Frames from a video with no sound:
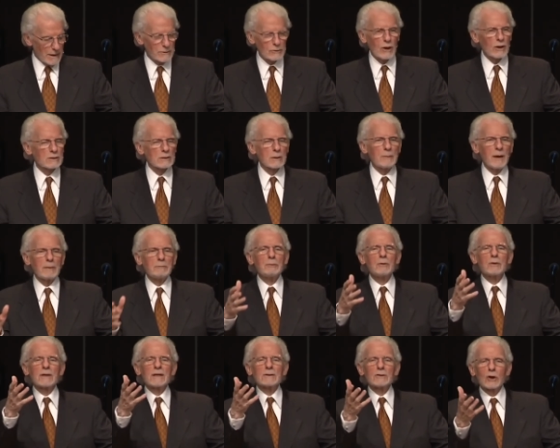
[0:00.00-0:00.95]
Talked about
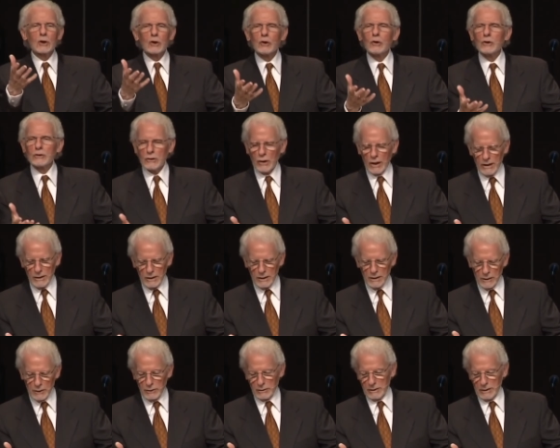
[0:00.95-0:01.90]
putting the
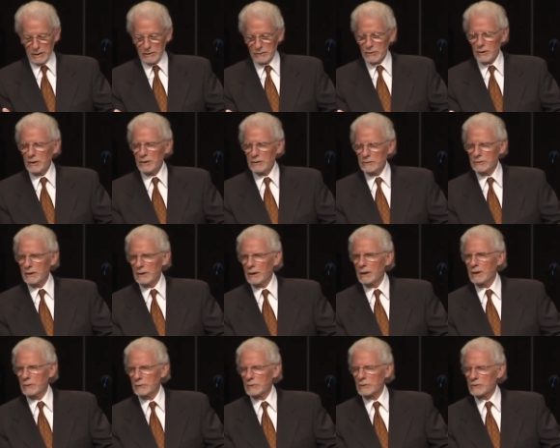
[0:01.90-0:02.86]
cookie, cookies on the
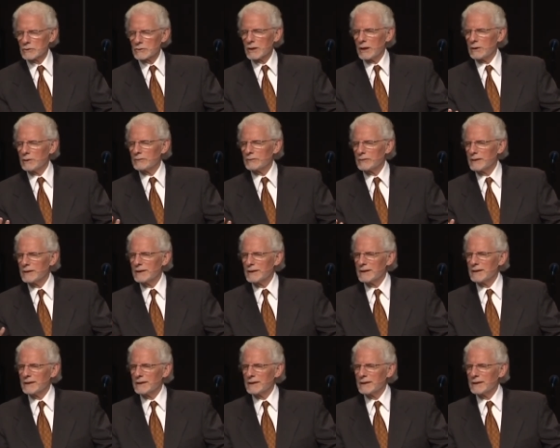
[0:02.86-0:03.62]
lower shelf